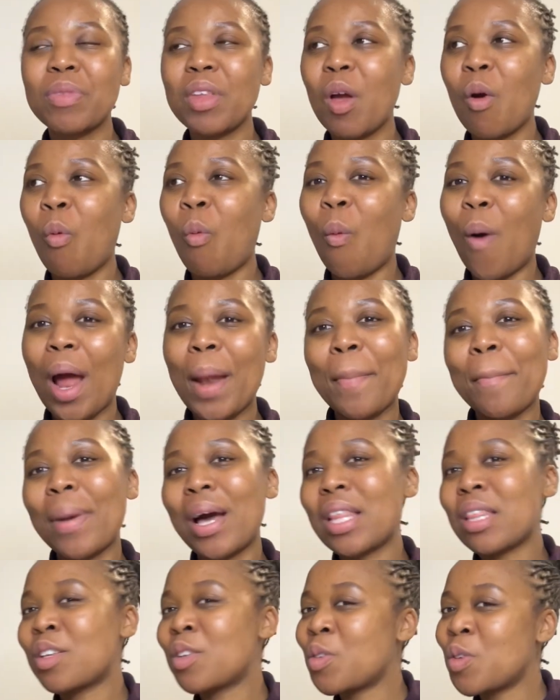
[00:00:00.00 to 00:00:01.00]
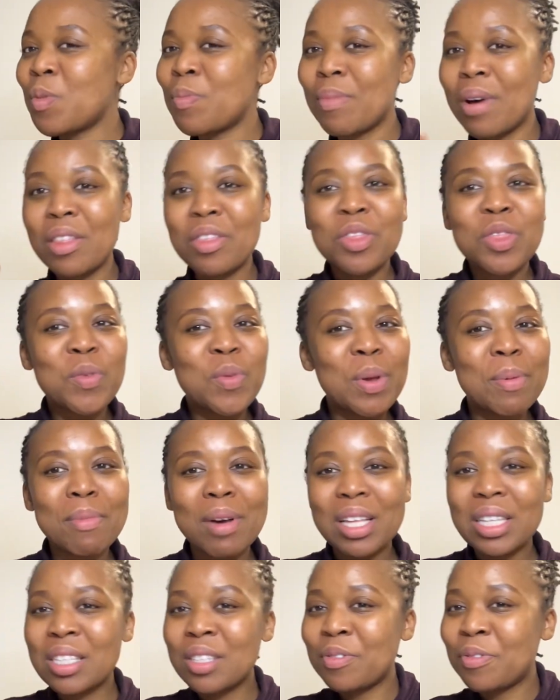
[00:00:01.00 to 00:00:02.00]
1 month, 2 months, 3
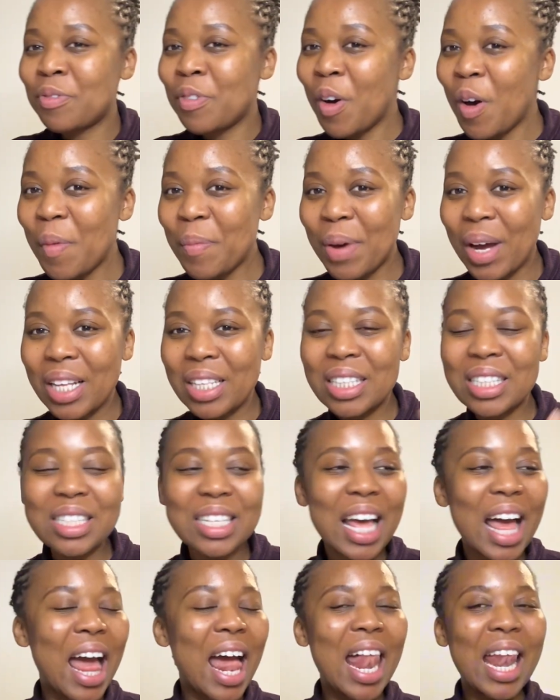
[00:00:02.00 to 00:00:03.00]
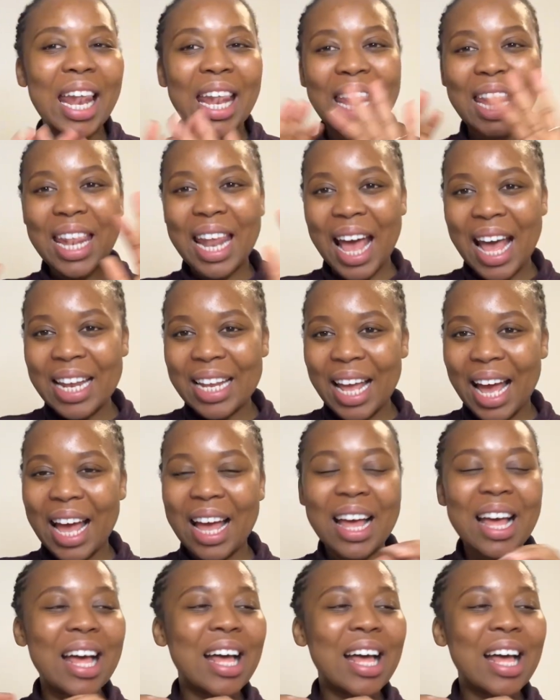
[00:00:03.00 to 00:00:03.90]
months, 4 months, nada.